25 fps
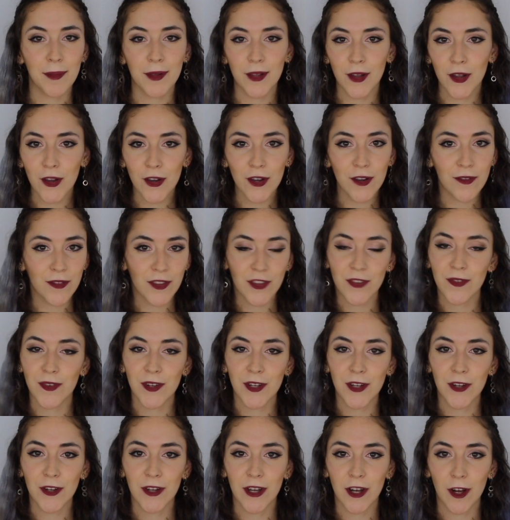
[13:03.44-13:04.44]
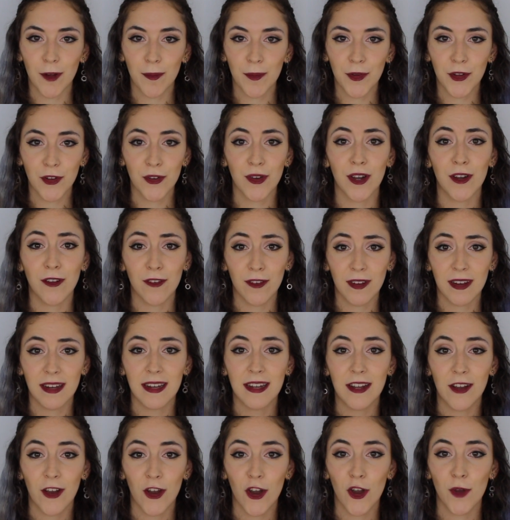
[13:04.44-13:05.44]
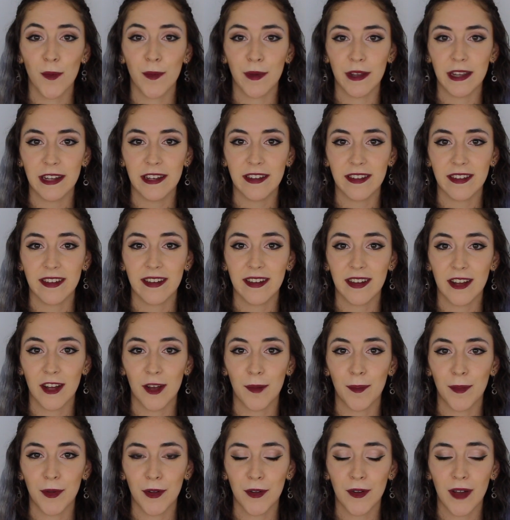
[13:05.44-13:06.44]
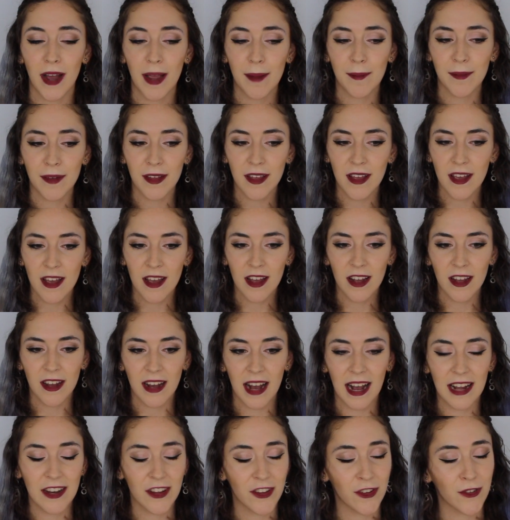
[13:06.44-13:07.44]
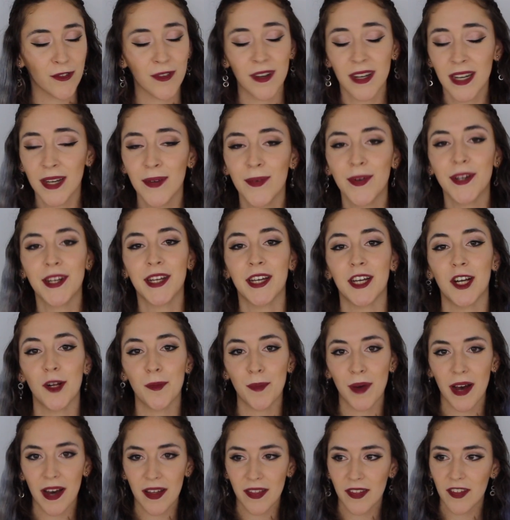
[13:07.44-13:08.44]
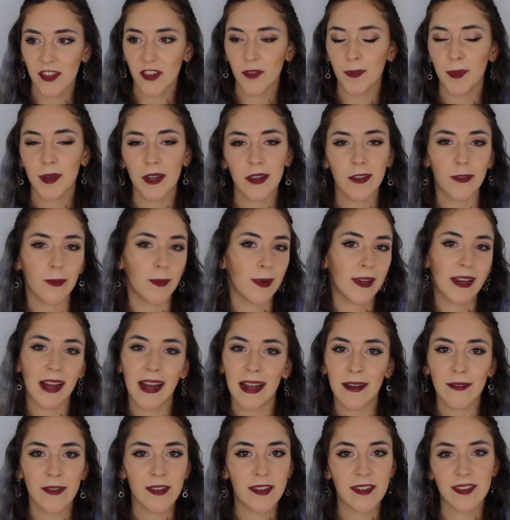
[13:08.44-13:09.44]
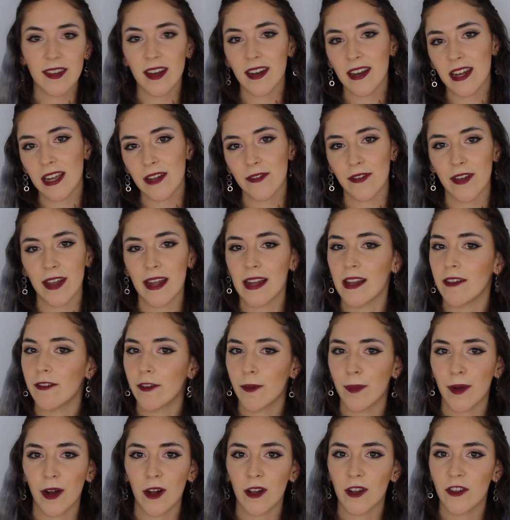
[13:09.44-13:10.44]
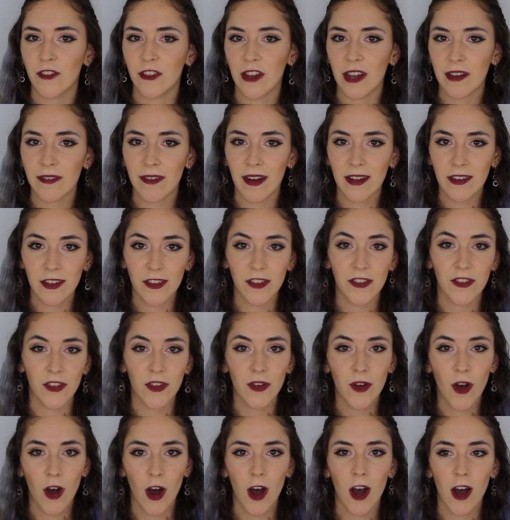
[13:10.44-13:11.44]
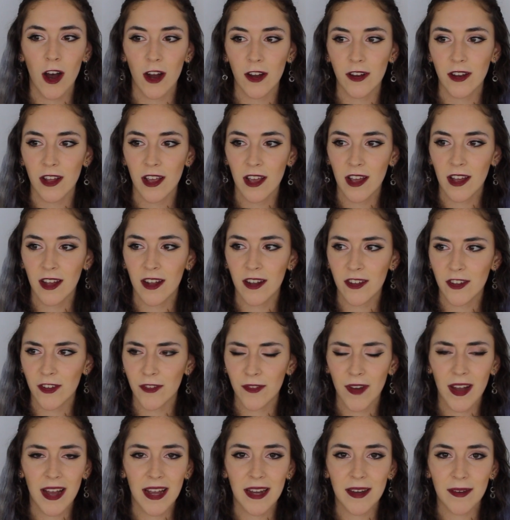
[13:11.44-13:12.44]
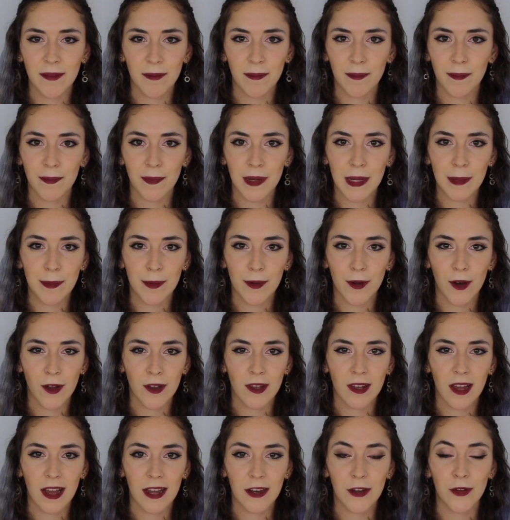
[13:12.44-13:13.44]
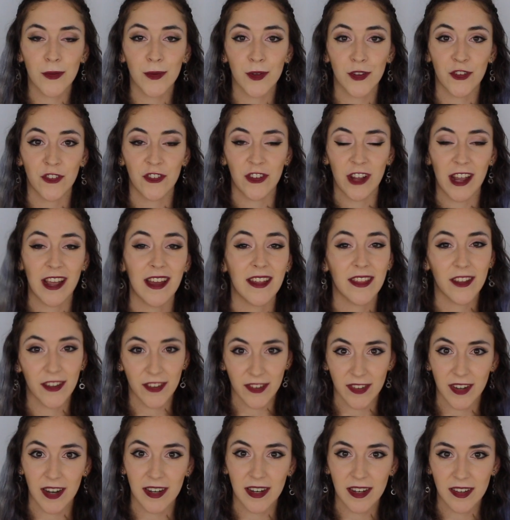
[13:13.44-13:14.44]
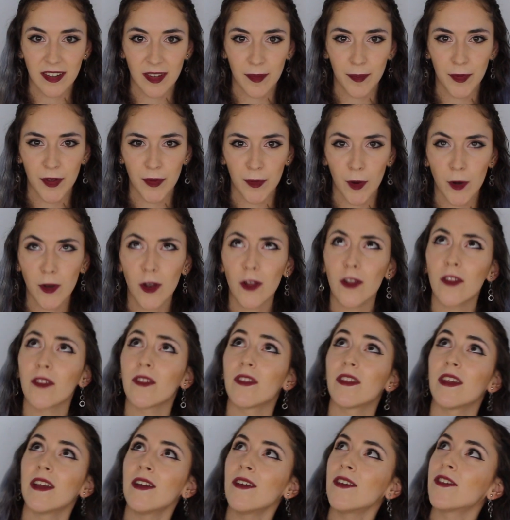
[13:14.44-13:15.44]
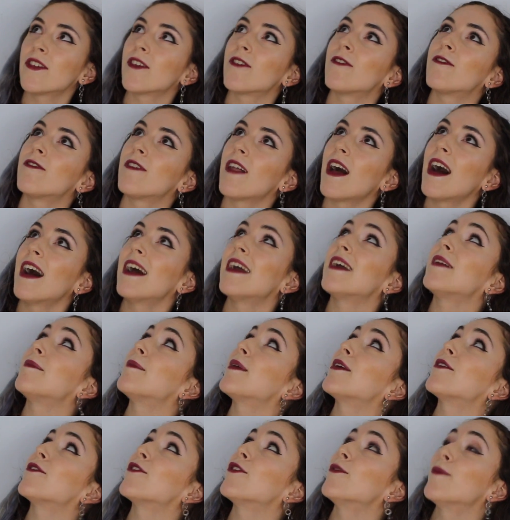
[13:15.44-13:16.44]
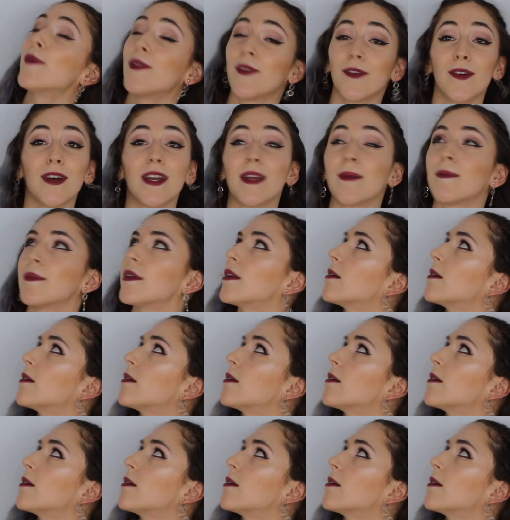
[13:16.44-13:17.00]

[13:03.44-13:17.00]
below if this video helped you. I really hope it did help you. I just really want to help others, because when I was studying for A-level biology, I found it so hard to find people online who would share their study tips and whatnot. There is a fly in my room annoying